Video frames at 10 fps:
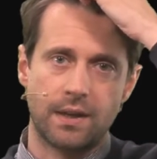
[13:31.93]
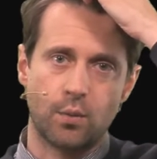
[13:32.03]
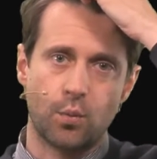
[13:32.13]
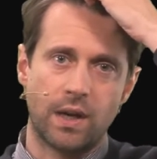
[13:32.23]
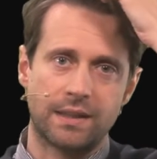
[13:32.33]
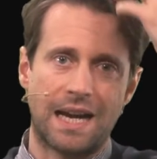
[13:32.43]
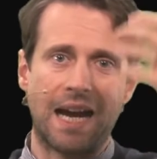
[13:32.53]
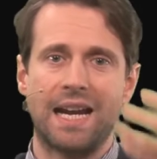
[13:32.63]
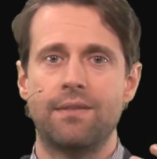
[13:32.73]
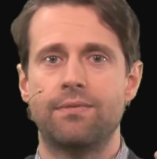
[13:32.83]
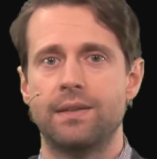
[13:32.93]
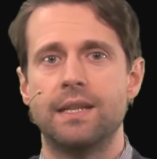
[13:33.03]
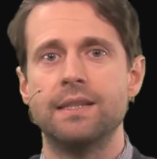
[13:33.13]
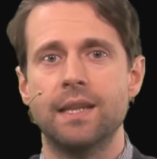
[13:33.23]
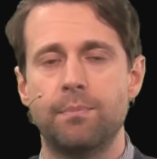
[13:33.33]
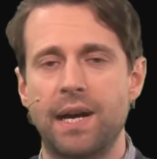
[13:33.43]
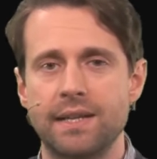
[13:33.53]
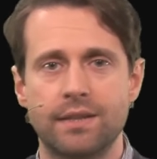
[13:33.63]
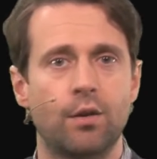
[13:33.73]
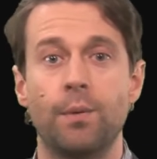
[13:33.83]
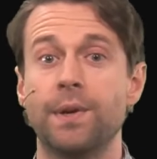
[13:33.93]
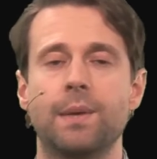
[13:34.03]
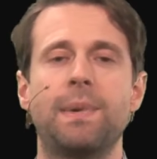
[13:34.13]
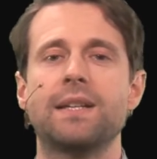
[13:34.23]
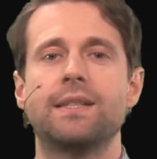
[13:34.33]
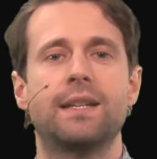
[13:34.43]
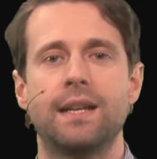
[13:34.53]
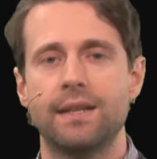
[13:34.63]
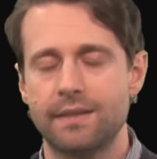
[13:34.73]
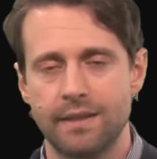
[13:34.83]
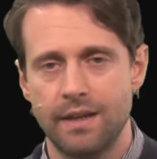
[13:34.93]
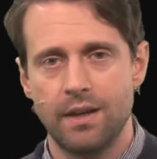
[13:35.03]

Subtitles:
what I have in the past or the past decades